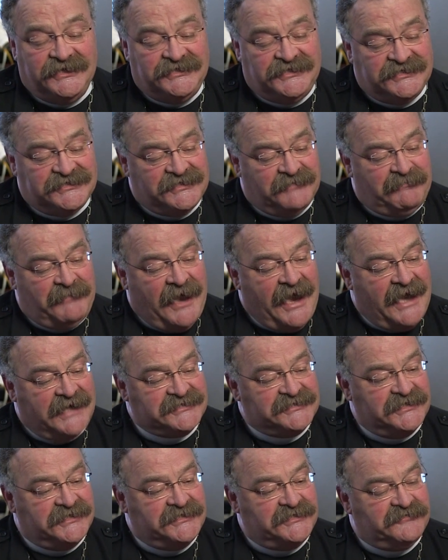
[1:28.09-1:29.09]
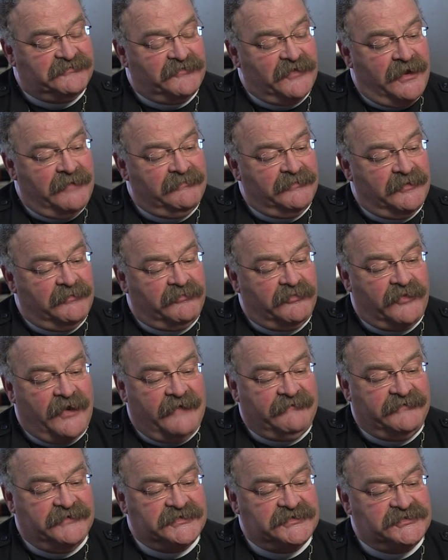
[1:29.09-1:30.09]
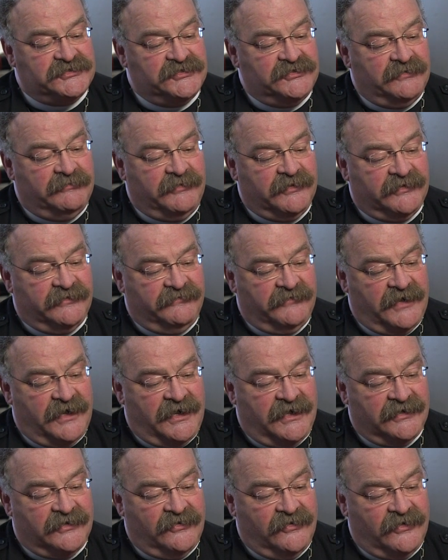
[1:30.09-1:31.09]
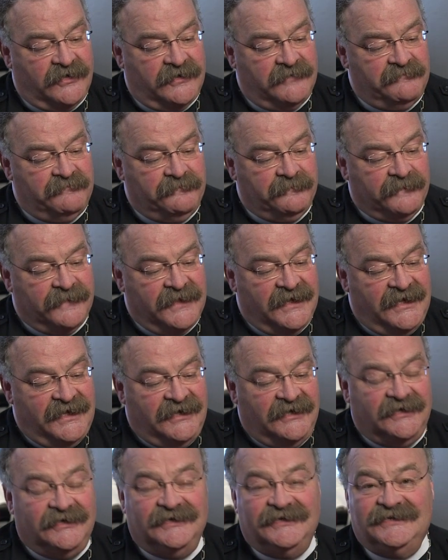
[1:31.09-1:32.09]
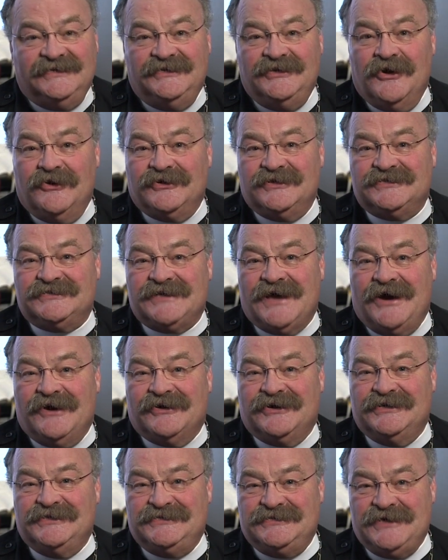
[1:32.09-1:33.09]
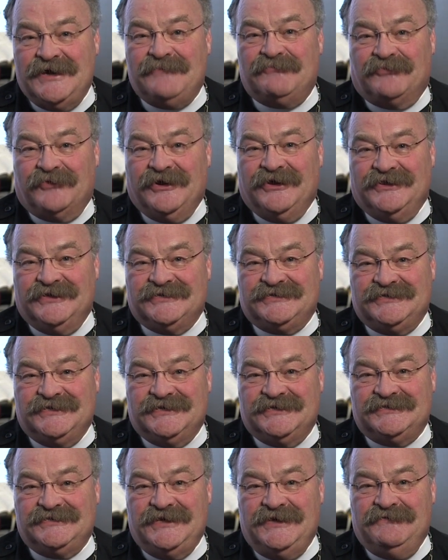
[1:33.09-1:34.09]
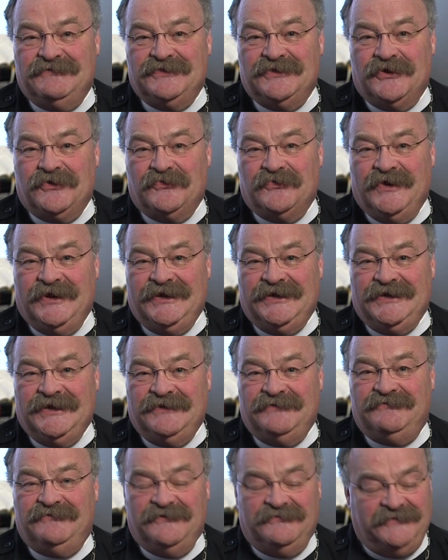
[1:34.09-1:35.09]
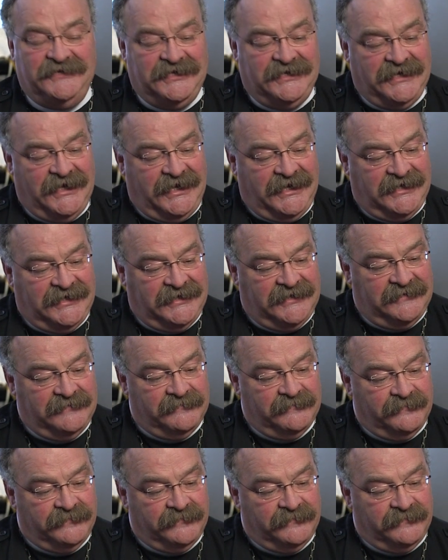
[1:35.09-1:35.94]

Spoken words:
Just a passage from the preface to the Book of Concord. Notice how contemporary this is, even though written in 1580.